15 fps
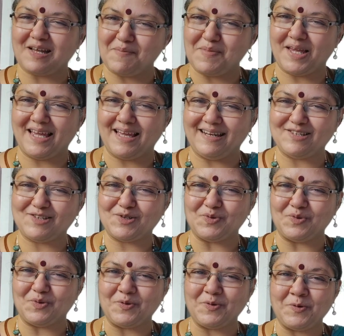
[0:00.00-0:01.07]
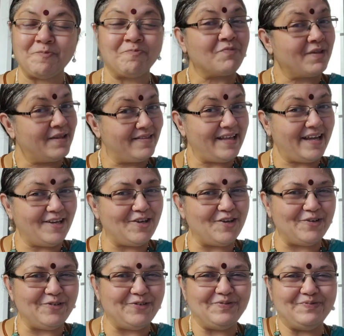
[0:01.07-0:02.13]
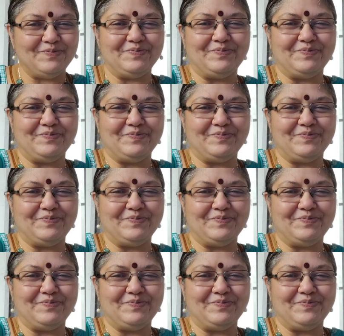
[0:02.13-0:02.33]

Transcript: coming in soon. Thank you.